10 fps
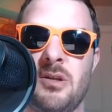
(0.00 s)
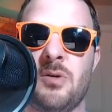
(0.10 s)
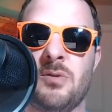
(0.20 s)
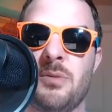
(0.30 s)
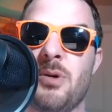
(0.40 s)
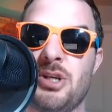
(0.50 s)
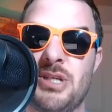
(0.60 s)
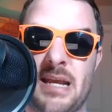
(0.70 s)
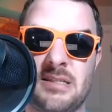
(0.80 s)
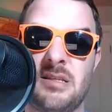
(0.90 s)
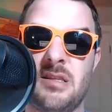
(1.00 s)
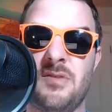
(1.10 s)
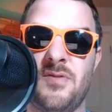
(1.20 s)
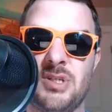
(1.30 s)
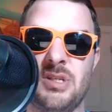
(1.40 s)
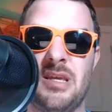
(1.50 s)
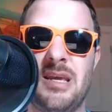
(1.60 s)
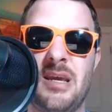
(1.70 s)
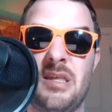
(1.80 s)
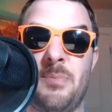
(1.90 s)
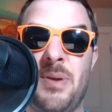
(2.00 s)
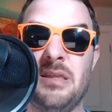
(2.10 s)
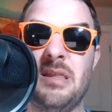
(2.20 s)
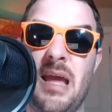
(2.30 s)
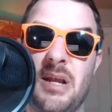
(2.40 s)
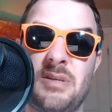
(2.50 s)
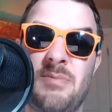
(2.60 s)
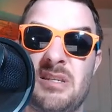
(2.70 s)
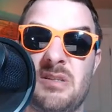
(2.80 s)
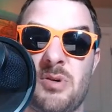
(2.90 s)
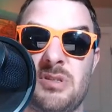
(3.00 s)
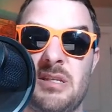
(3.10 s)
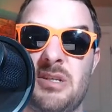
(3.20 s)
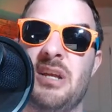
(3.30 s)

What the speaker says: Lamar Jackson in the division. The pick that actually makes the most sense here,